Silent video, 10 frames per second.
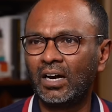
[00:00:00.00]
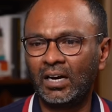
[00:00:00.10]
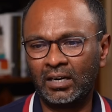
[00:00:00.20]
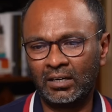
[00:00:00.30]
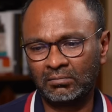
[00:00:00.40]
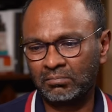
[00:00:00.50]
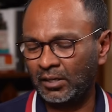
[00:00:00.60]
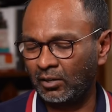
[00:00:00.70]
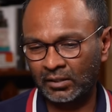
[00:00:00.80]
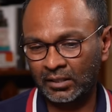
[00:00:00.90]

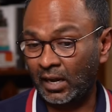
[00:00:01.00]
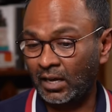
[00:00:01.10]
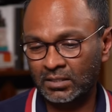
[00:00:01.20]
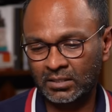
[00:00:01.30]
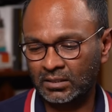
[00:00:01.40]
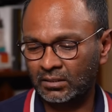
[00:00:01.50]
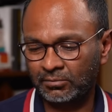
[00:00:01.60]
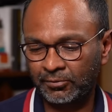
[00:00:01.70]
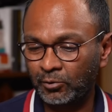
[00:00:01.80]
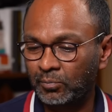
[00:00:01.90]
In the last
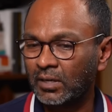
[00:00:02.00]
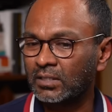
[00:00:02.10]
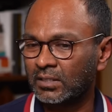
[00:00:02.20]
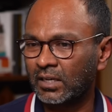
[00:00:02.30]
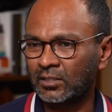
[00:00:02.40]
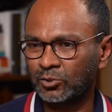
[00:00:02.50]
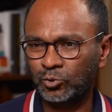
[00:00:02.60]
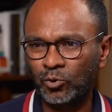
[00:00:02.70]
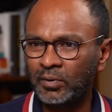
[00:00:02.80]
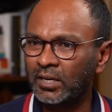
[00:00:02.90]
few months, like
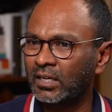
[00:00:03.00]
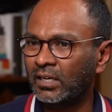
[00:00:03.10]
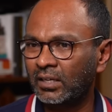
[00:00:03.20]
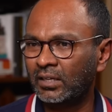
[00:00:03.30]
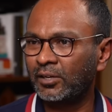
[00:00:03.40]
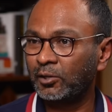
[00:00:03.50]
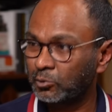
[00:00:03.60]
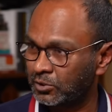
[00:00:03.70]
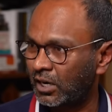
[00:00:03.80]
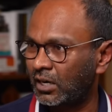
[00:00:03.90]
so many
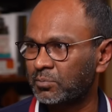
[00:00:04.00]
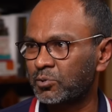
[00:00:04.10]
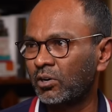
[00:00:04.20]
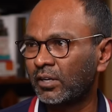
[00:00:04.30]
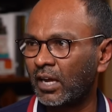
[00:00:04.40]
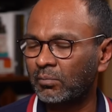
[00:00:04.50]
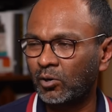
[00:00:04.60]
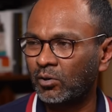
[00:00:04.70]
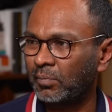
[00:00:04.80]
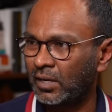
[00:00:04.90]
new startups all came
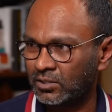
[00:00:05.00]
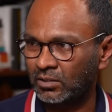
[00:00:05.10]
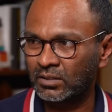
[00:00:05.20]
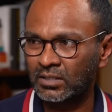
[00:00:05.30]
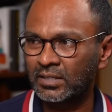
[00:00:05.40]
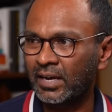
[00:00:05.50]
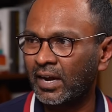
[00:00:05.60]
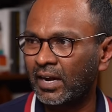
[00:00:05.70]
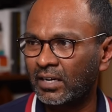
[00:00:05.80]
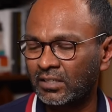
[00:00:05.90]
out based on this
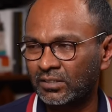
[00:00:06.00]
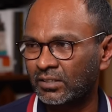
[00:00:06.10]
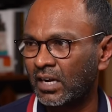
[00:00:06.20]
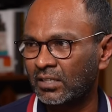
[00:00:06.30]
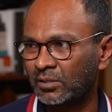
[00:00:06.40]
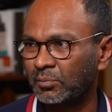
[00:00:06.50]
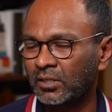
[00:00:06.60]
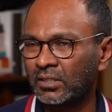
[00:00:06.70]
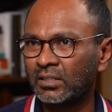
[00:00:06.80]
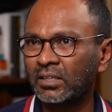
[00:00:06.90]
AI and
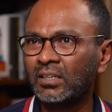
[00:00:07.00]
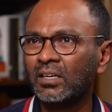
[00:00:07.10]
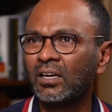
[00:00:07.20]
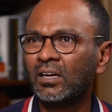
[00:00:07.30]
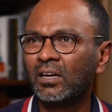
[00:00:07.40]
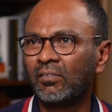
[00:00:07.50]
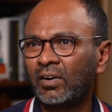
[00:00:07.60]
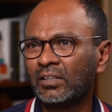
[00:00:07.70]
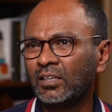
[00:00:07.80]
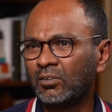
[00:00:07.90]
ChatGPT thing.
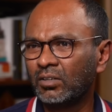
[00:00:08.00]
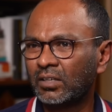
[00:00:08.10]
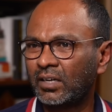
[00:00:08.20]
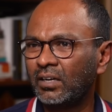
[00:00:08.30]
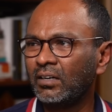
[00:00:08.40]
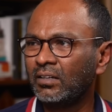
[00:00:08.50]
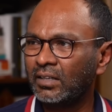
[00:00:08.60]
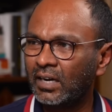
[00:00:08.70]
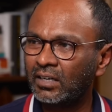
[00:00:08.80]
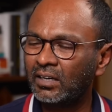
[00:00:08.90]
Whether it will kill
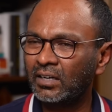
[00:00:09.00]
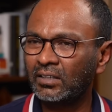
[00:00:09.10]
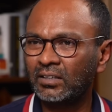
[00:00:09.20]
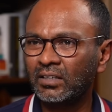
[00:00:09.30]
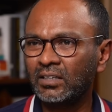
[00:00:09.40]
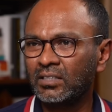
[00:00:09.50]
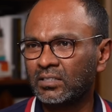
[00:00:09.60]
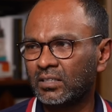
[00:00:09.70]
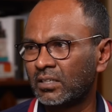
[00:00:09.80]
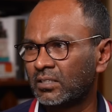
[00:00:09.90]
the entire thing,
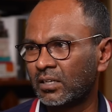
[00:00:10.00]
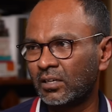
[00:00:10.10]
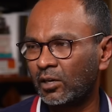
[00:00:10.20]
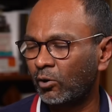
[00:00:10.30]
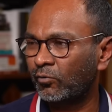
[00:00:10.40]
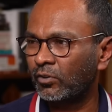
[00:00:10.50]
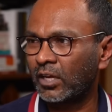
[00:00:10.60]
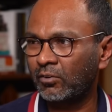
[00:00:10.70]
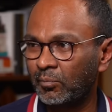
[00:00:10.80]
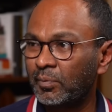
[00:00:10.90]
it's doubtful.
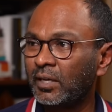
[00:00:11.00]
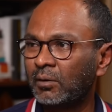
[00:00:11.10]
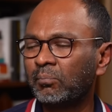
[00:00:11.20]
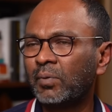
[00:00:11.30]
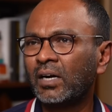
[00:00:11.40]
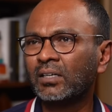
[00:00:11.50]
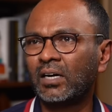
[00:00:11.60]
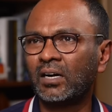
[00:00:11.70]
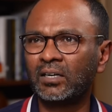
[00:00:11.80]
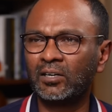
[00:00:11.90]
There will be impact,
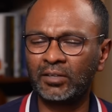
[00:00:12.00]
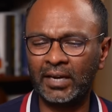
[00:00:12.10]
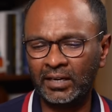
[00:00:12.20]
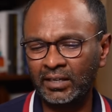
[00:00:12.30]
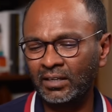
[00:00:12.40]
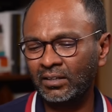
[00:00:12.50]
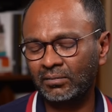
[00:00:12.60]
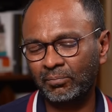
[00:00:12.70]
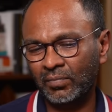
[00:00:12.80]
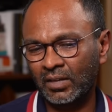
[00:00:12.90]
and you know
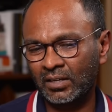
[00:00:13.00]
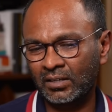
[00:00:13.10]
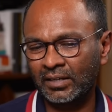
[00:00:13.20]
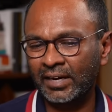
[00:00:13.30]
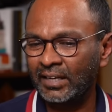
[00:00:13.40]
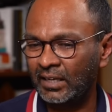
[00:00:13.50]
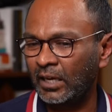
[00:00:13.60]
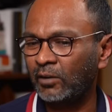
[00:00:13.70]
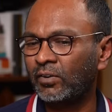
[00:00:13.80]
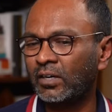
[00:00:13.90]
any
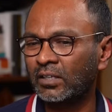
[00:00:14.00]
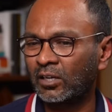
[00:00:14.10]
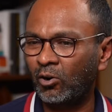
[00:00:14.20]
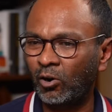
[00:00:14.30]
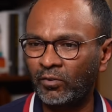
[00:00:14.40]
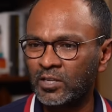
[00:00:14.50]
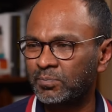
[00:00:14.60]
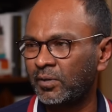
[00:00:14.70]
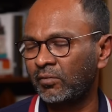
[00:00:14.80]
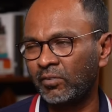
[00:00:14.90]
event, there will always
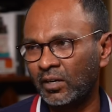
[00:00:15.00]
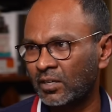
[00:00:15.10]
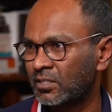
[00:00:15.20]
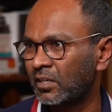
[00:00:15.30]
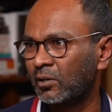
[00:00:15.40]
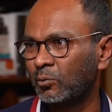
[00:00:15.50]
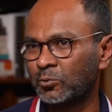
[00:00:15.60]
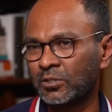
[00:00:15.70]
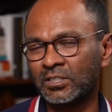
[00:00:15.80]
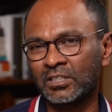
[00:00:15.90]
be winners and
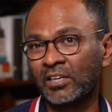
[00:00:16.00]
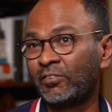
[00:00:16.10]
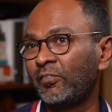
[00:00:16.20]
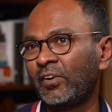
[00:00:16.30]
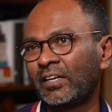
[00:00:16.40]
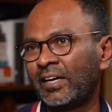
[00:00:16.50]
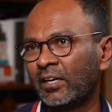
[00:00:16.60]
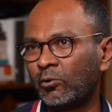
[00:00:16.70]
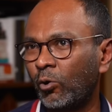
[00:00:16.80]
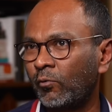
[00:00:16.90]
losers. Even we
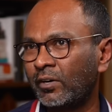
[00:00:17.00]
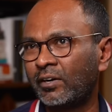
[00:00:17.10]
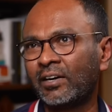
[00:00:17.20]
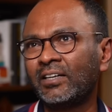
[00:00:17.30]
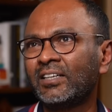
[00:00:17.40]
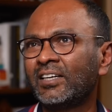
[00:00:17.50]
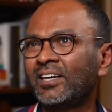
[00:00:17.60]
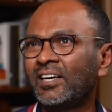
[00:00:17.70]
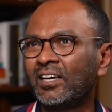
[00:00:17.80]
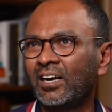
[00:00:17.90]
take COVID,
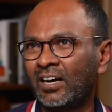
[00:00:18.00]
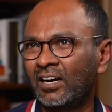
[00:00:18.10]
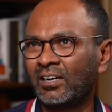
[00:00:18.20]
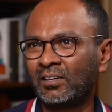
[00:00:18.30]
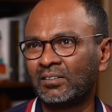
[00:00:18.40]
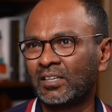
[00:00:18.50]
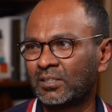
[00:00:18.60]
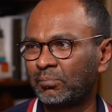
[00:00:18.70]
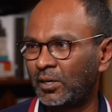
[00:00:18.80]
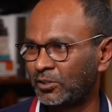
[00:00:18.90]
right?
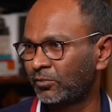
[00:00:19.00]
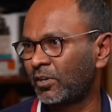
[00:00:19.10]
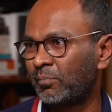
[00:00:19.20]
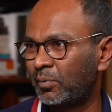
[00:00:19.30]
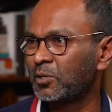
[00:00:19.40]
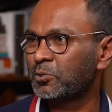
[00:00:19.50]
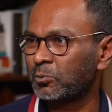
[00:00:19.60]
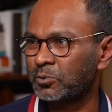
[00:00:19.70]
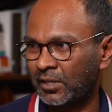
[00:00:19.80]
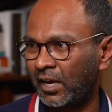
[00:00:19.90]
There's a bunch of companies
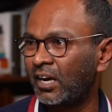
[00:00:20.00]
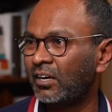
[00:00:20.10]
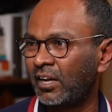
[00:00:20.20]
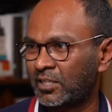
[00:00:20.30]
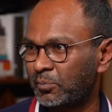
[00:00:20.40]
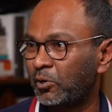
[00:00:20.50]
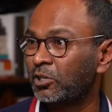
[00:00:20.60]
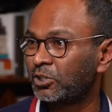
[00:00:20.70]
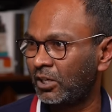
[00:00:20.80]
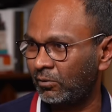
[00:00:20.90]
who scaled
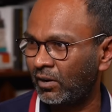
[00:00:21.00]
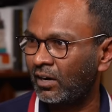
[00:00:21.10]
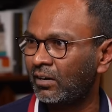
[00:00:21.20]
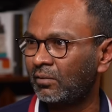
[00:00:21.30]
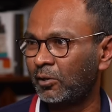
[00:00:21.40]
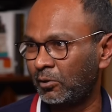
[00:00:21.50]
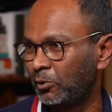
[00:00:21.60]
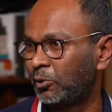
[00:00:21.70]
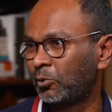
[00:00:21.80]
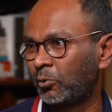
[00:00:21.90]
exponentially well
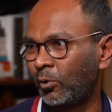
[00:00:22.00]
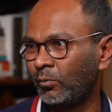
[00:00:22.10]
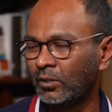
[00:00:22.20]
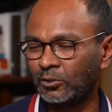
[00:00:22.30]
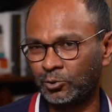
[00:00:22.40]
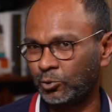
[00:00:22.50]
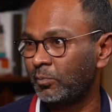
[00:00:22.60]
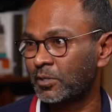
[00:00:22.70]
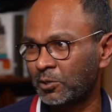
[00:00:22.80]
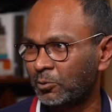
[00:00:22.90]
due to COVID.
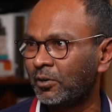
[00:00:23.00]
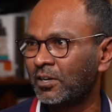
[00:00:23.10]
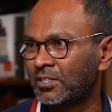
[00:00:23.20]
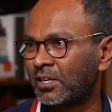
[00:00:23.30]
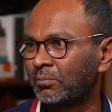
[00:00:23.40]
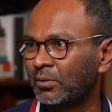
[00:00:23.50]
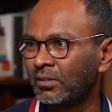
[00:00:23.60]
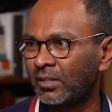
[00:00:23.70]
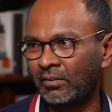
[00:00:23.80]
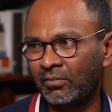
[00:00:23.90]
Zoom is a good
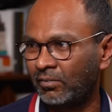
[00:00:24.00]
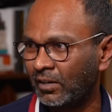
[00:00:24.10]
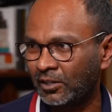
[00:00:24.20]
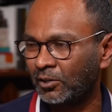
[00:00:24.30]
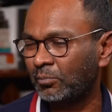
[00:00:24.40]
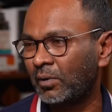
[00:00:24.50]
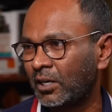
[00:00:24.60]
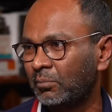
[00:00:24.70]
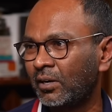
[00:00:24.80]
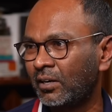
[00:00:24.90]
example. They went into
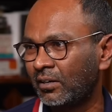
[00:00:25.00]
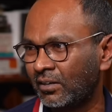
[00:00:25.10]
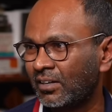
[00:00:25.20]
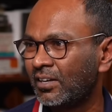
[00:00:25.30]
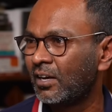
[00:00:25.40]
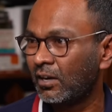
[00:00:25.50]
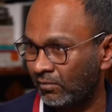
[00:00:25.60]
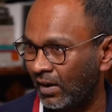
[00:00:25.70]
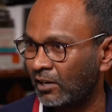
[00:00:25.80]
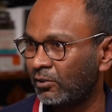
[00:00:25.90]
multi-billion
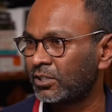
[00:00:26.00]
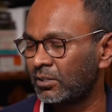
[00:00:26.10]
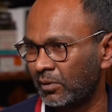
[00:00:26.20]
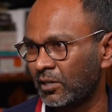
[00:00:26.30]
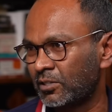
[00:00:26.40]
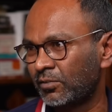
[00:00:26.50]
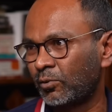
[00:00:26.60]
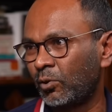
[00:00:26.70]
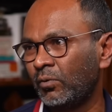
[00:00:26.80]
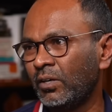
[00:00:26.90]
valuation because of
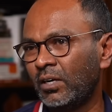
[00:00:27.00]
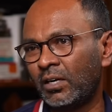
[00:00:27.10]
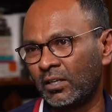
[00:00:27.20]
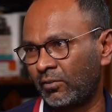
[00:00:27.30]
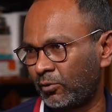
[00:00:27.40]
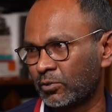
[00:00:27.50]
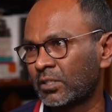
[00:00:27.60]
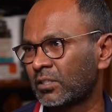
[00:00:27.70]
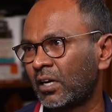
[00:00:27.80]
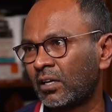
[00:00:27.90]
COVID. And of course,
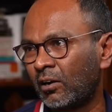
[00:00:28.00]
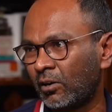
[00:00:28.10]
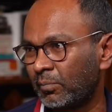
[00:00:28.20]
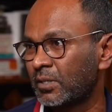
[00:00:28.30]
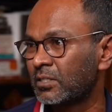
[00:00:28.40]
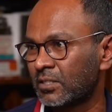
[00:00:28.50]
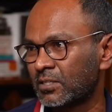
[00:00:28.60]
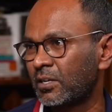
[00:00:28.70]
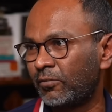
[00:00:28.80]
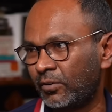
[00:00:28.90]
there's a lot of
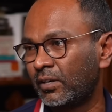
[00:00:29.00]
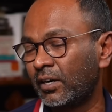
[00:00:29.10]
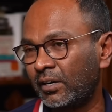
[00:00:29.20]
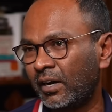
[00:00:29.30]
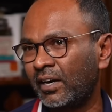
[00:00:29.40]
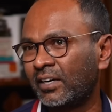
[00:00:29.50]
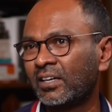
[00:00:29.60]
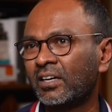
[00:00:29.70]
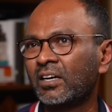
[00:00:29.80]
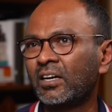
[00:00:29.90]
businesses suffered and died.